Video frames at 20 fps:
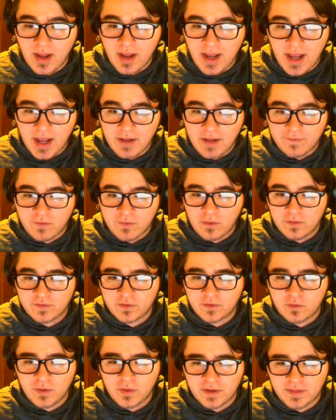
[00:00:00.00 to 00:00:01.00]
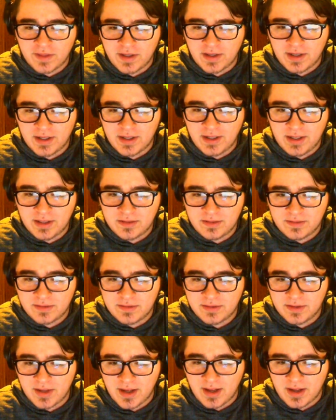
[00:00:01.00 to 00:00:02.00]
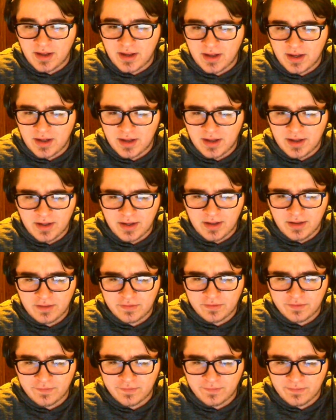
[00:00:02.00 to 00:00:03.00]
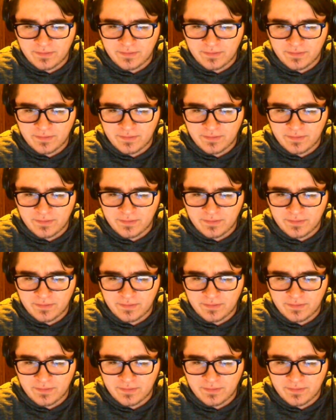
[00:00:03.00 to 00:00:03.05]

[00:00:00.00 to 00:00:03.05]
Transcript: And of course, quick thing I need to is